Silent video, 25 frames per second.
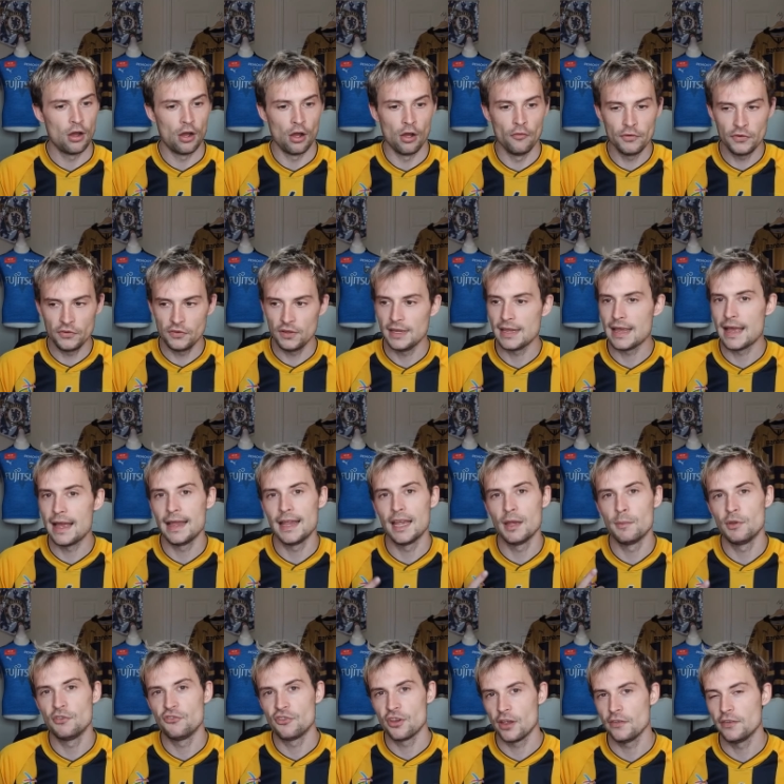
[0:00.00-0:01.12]
Obviously, I am
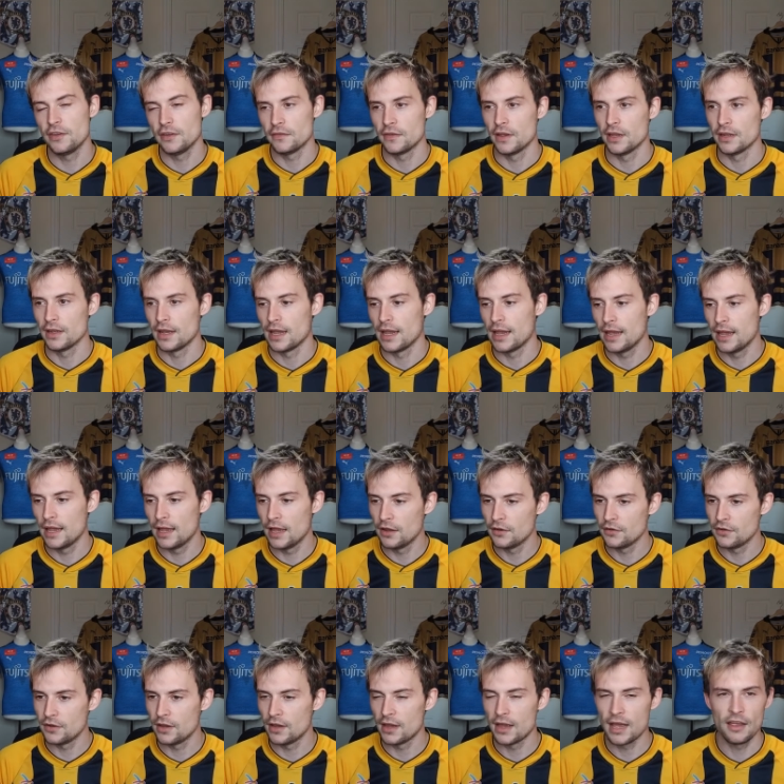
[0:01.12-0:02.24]
a Chelsea fan,
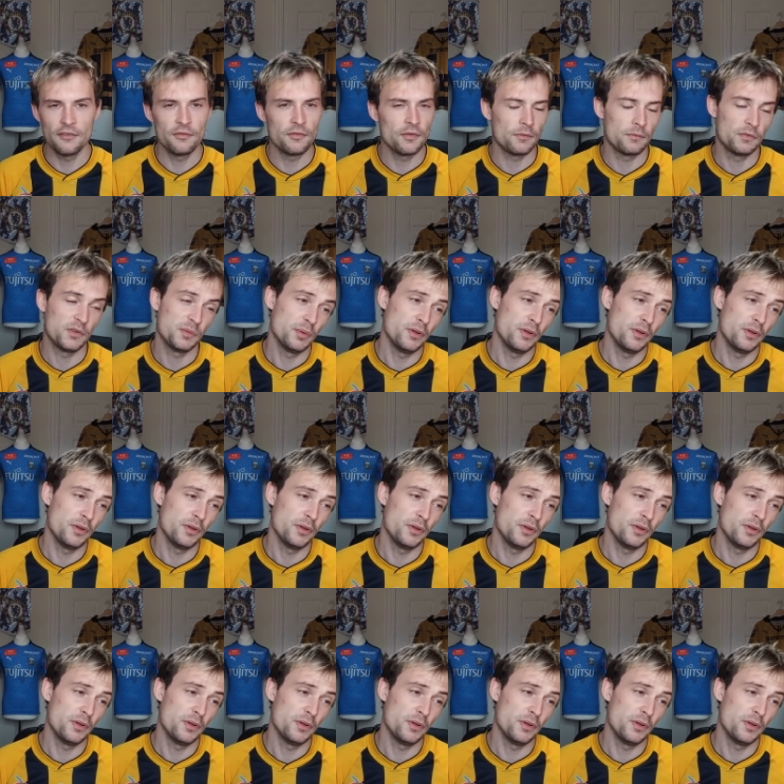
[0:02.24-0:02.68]
and I've